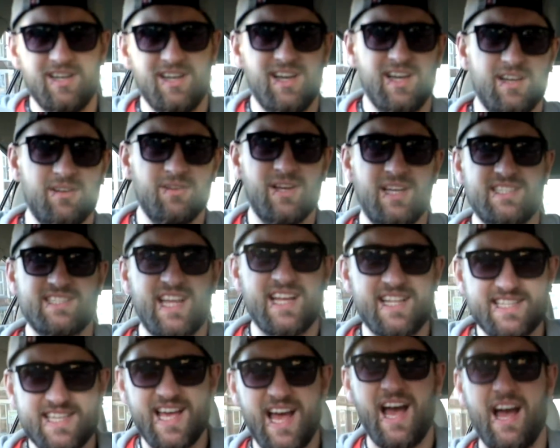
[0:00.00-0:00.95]
Anyway, it's
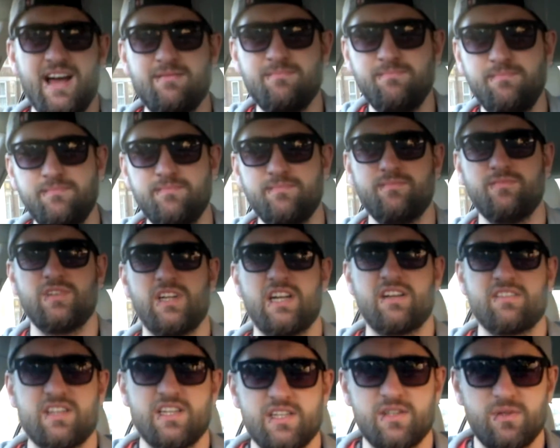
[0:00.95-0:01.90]
that time where
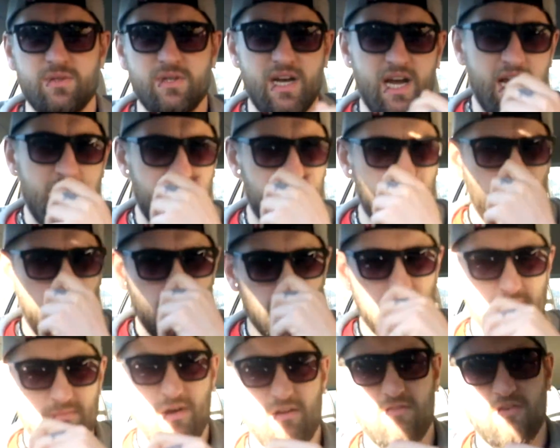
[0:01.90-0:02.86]
I've gotta uh,
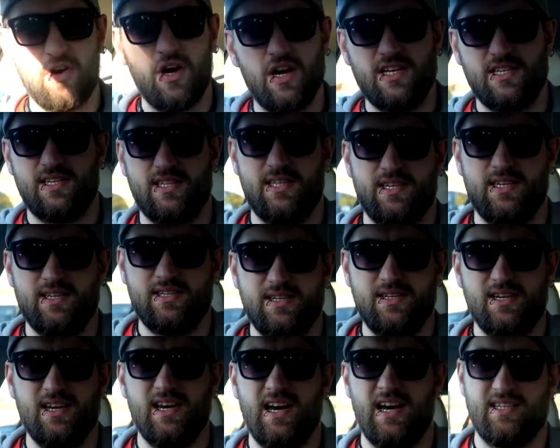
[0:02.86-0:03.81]
warm up my voice.
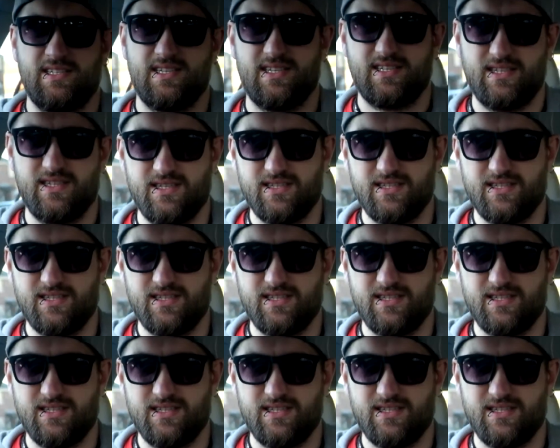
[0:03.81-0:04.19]
Yes.